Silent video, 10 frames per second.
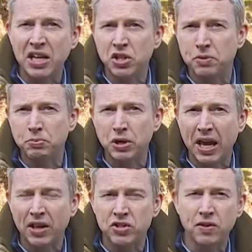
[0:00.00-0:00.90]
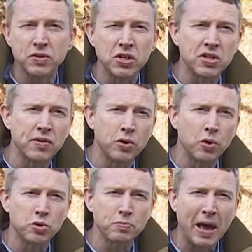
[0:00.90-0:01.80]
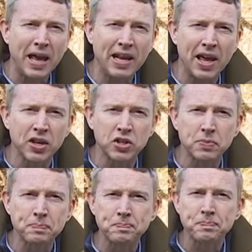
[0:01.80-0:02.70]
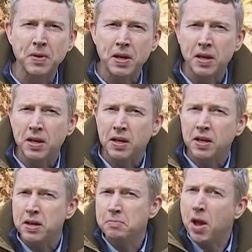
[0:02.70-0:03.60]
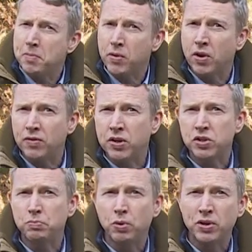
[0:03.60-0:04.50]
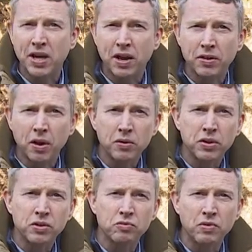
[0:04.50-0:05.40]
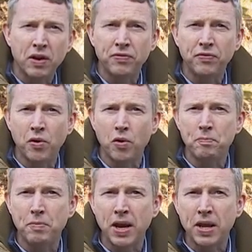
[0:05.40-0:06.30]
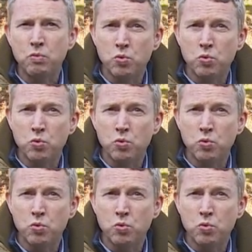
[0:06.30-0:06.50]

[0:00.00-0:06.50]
engine putting out 77 horsepower less. It might be relevant to point out though that RAV4 money